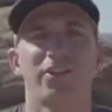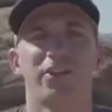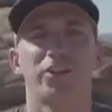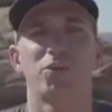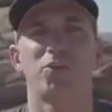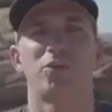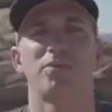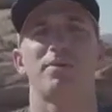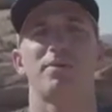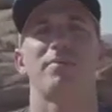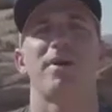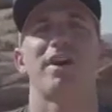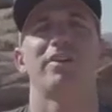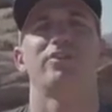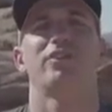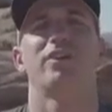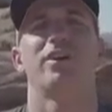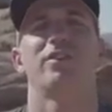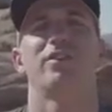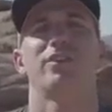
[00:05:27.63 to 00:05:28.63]
you're going to want to be
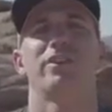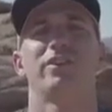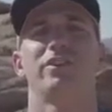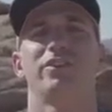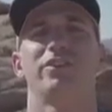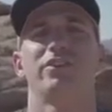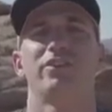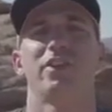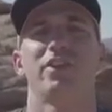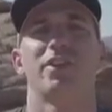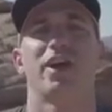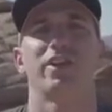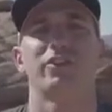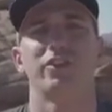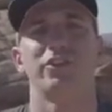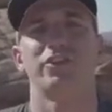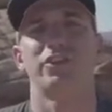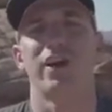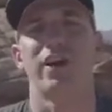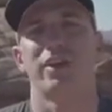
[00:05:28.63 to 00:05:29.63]
mindful of is the knots
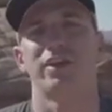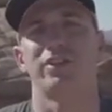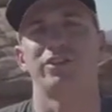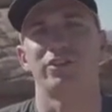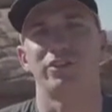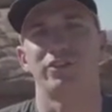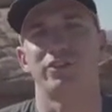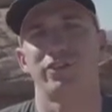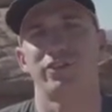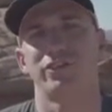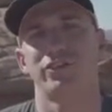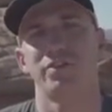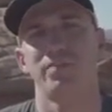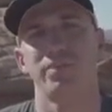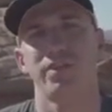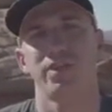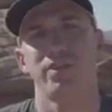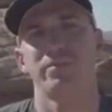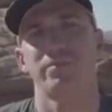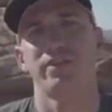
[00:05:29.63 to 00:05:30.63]
that you tie into your
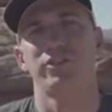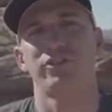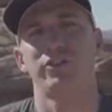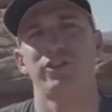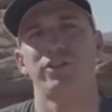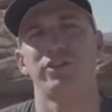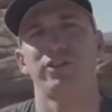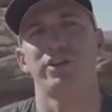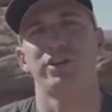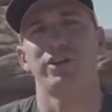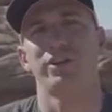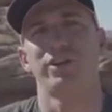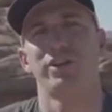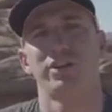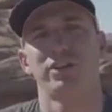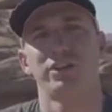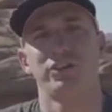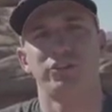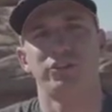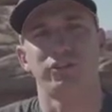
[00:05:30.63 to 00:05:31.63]
system. Make sure they're
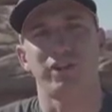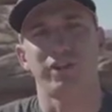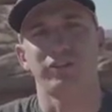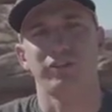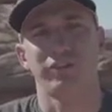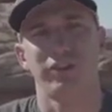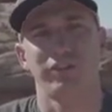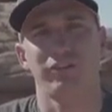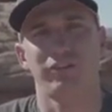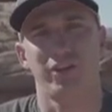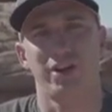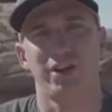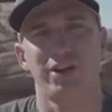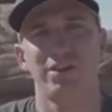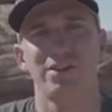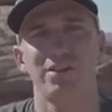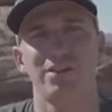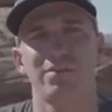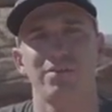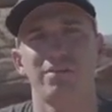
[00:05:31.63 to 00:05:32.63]
dressed
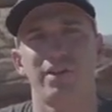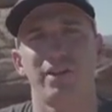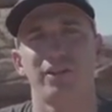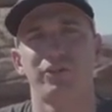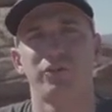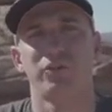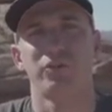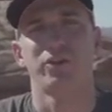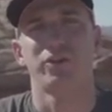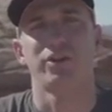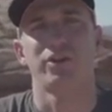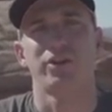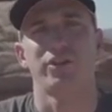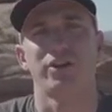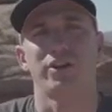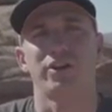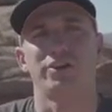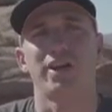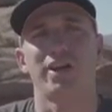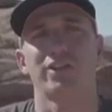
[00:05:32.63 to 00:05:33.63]
tight. Make sure that
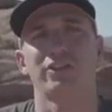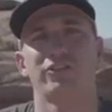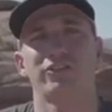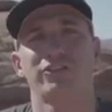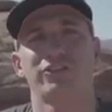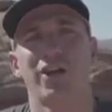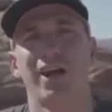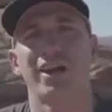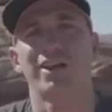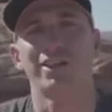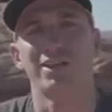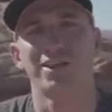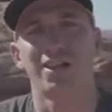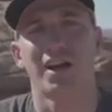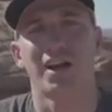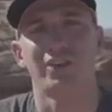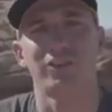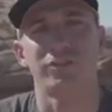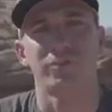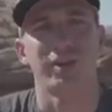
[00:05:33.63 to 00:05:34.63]
they're not sliding
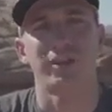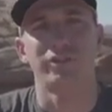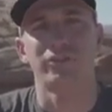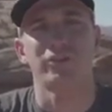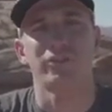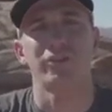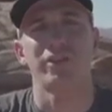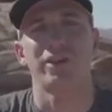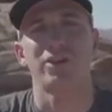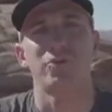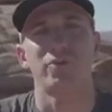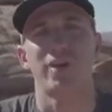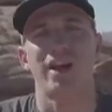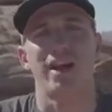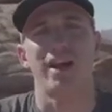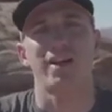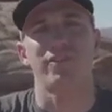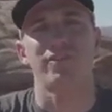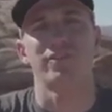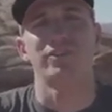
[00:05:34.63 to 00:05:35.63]
knots. Make sure that you
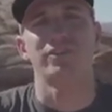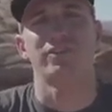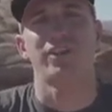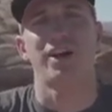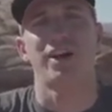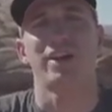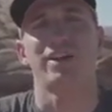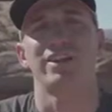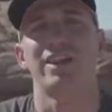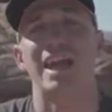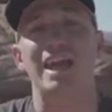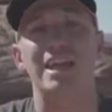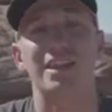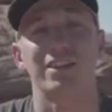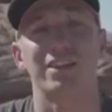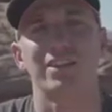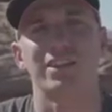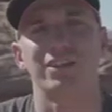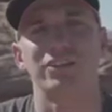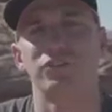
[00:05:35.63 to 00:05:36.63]
haven't tied
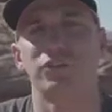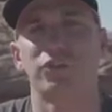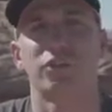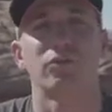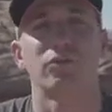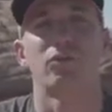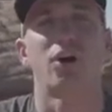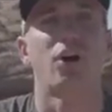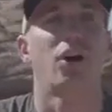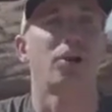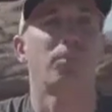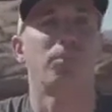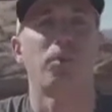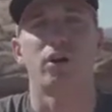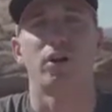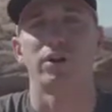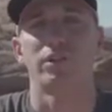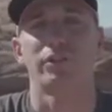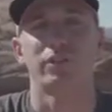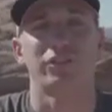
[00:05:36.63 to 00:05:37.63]
anything to the wrong
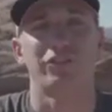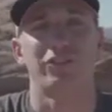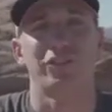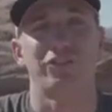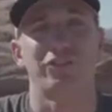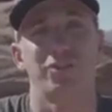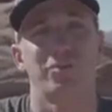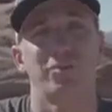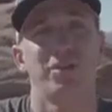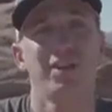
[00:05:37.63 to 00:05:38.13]
part of your system.